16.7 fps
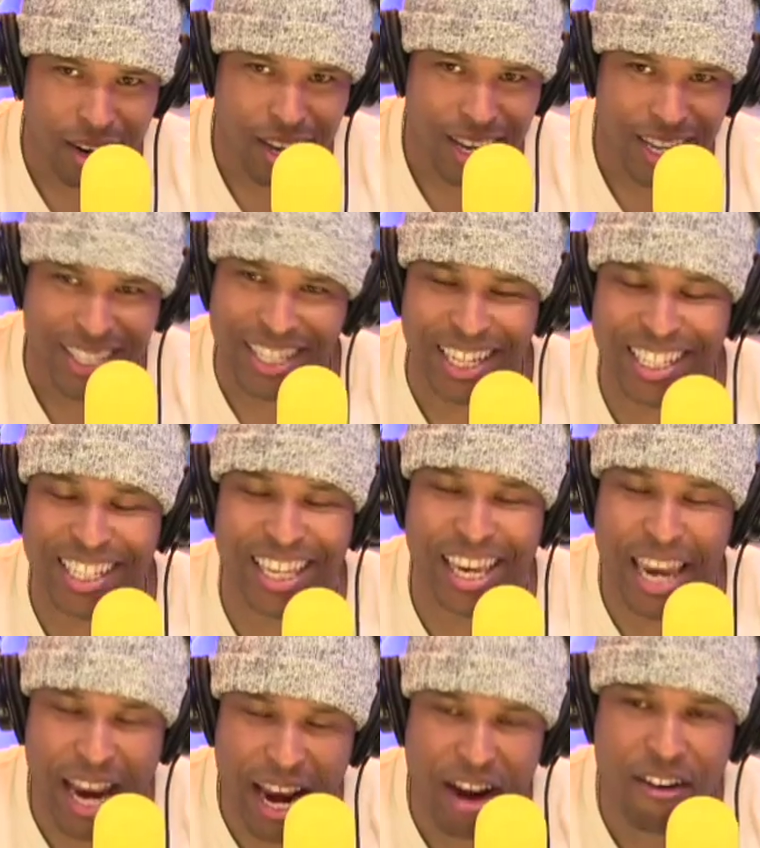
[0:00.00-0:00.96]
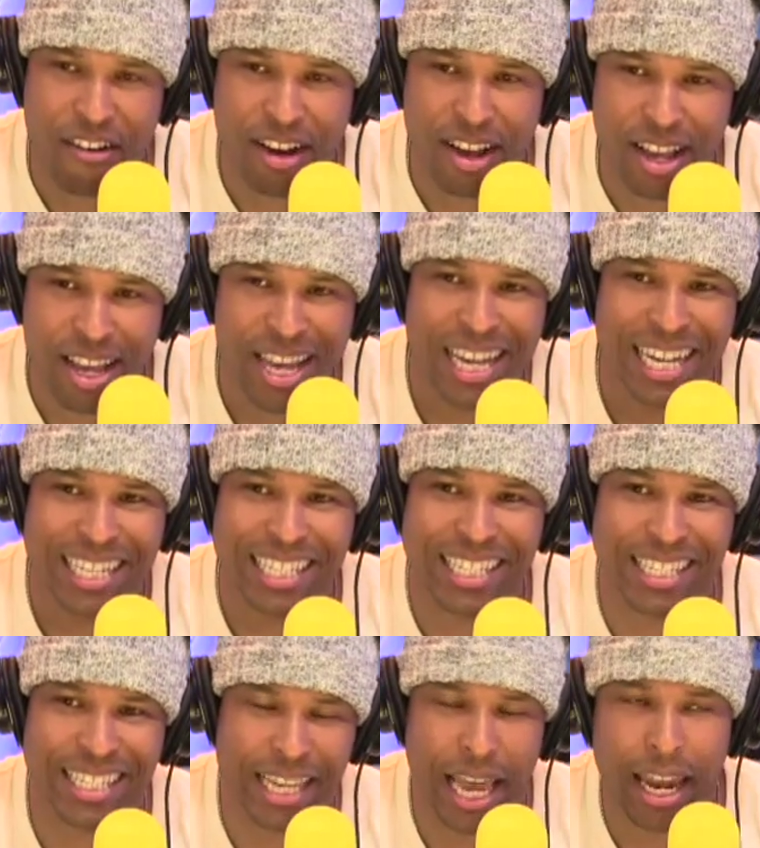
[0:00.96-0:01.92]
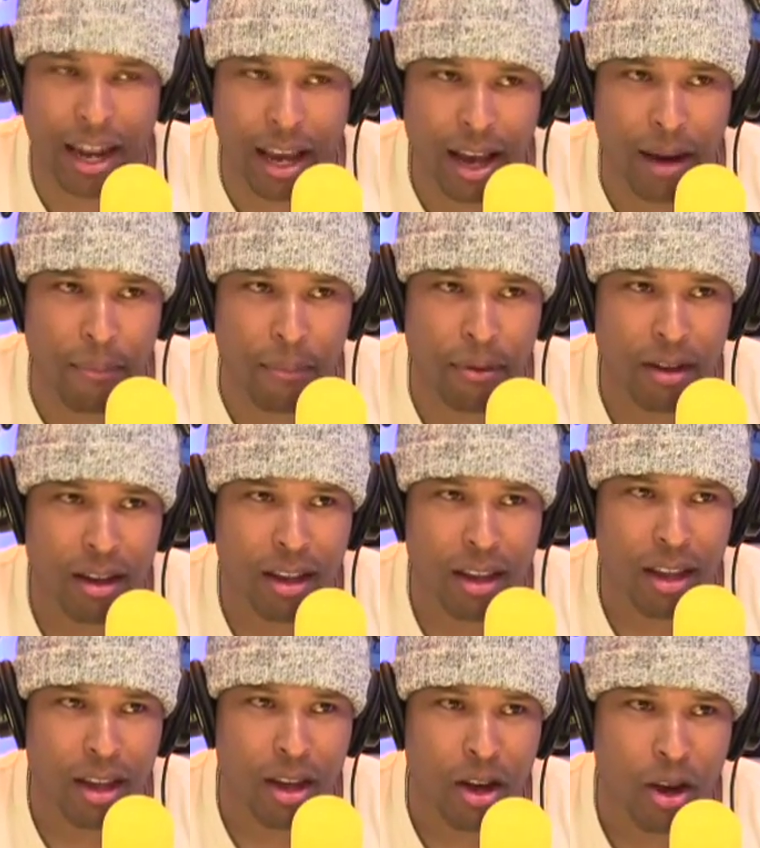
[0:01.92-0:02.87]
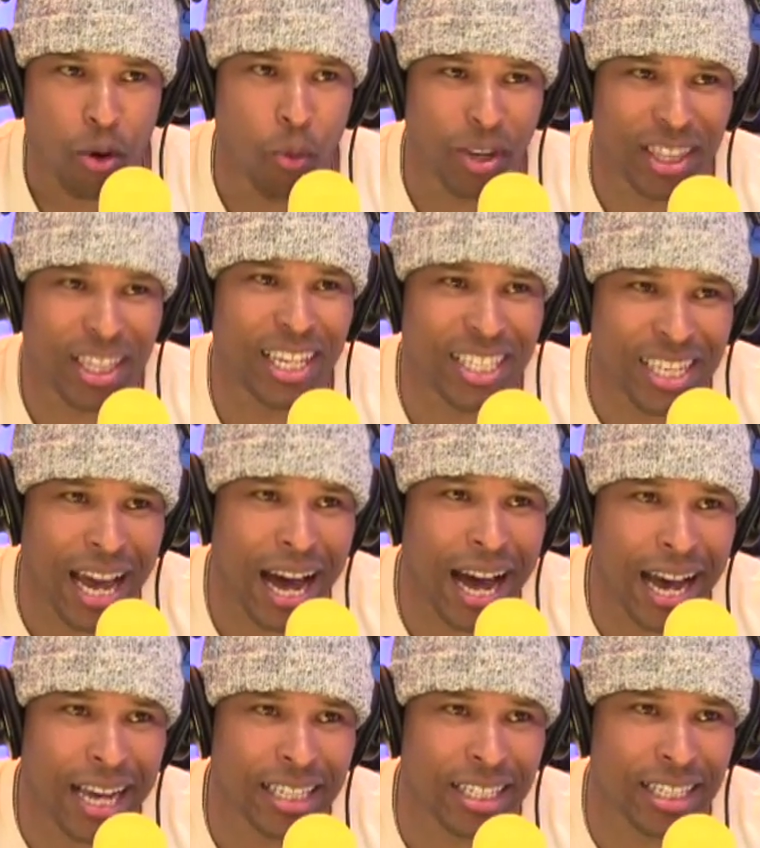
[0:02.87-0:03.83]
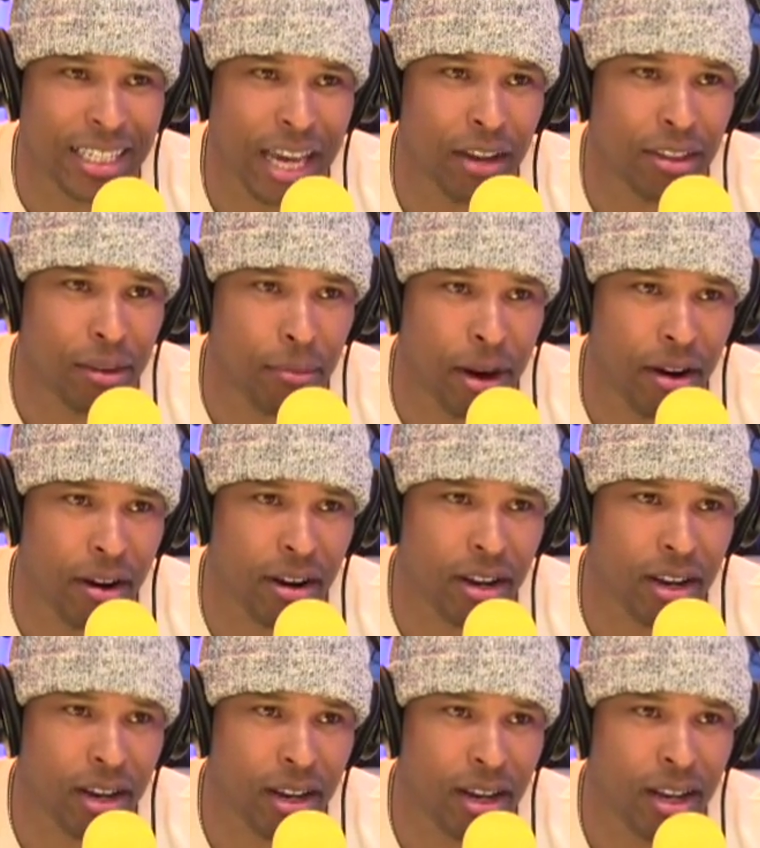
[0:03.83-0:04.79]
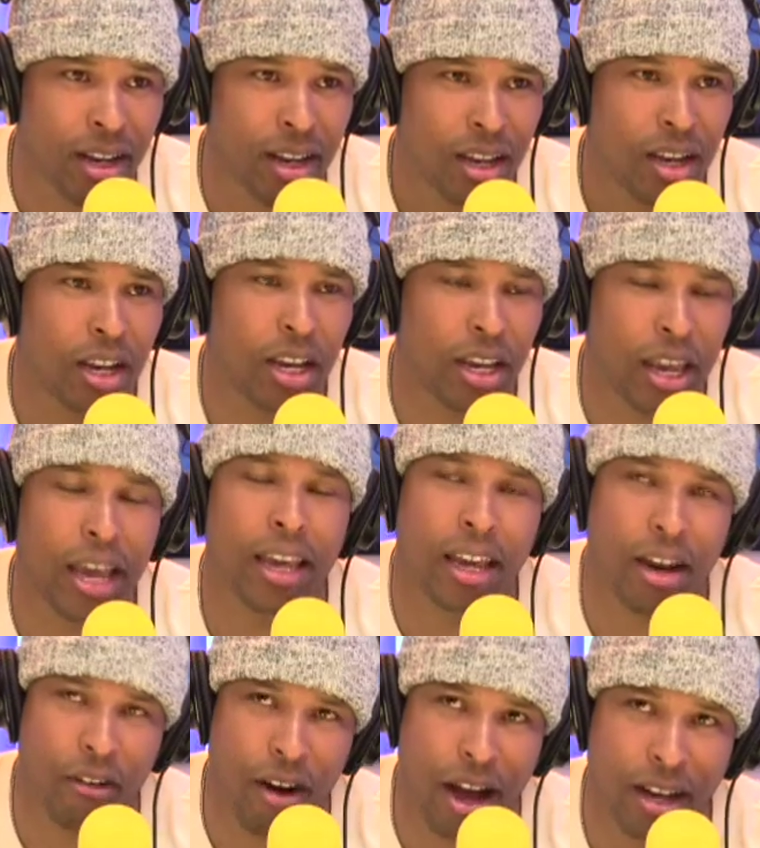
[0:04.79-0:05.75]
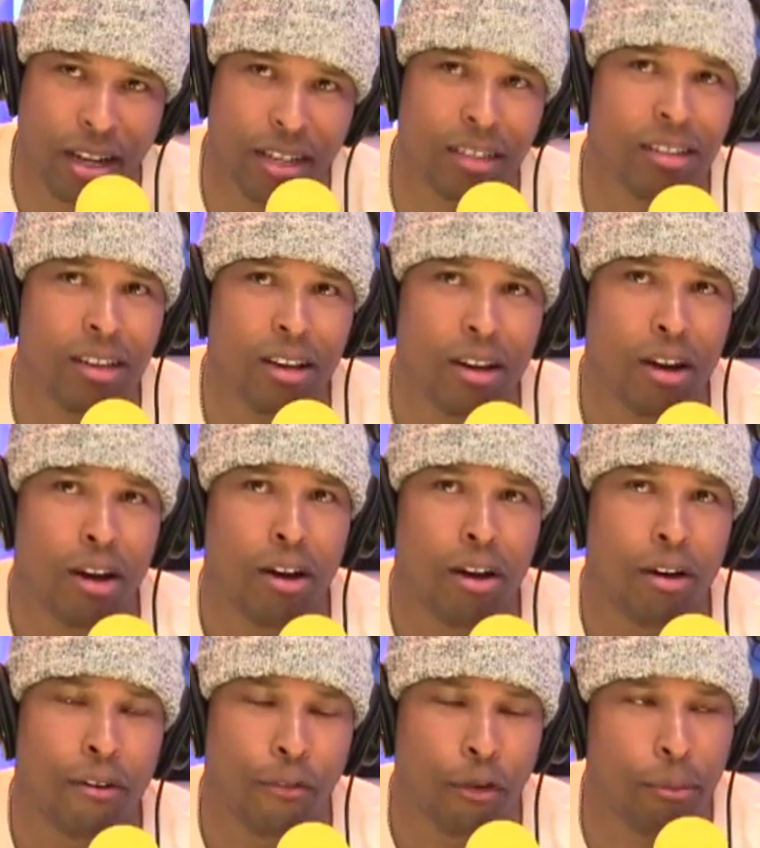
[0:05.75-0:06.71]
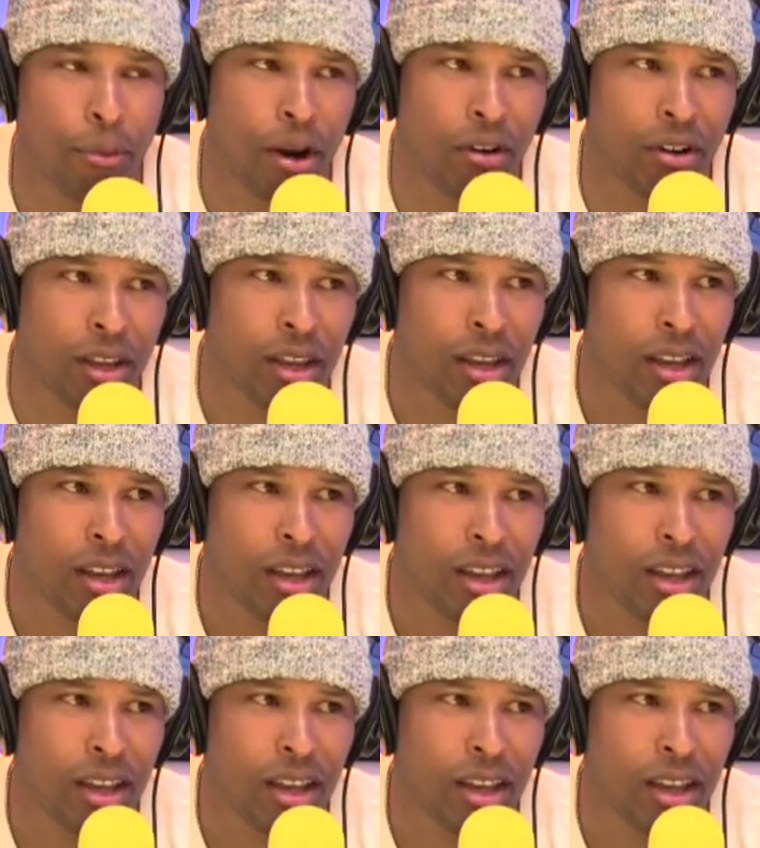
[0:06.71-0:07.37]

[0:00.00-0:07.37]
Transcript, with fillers: did Carrie set up for with these the, guys in, in South Caracas, America in, Venezuela, in, in Caracas for Brody? I